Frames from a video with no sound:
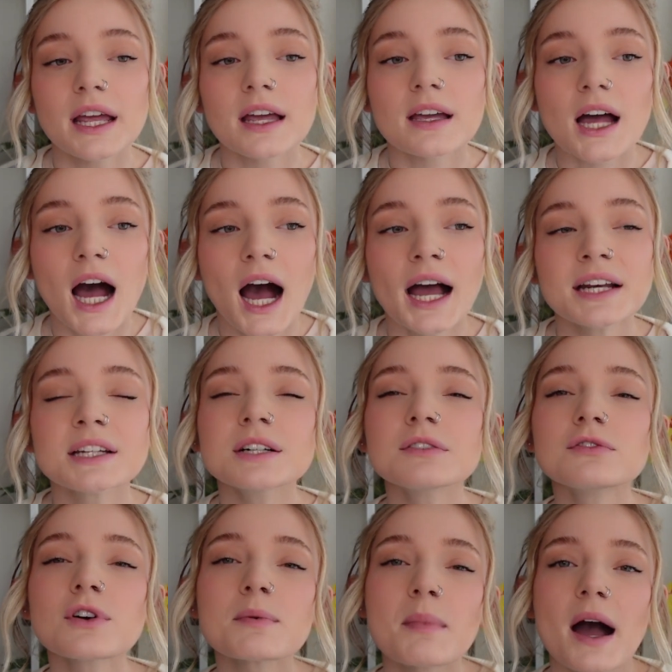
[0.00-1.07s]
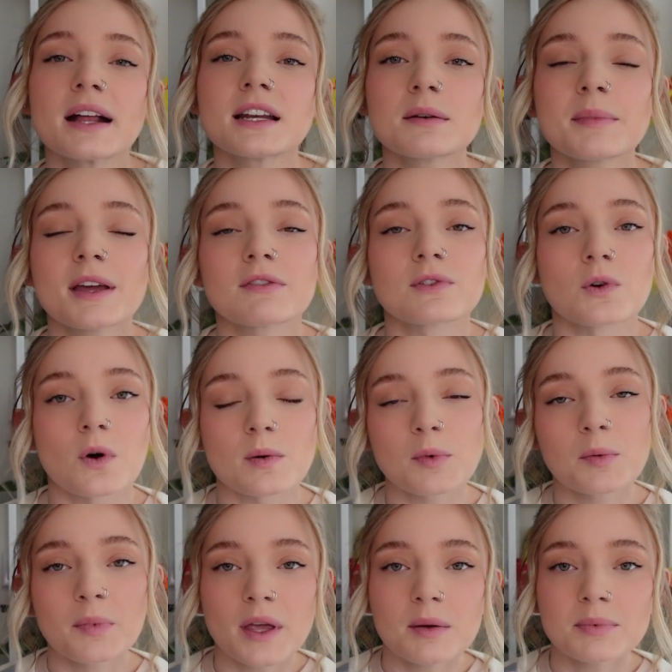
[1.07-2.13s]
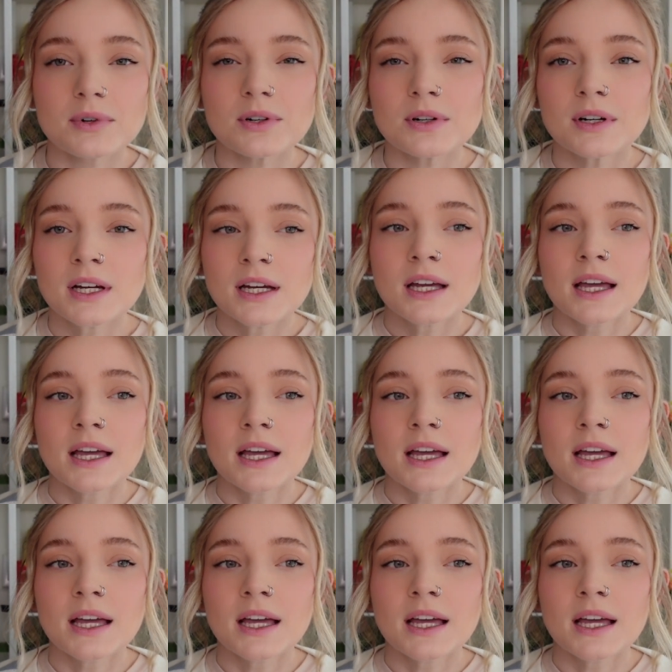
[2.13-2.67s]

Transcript: It kind of reminded me of normal people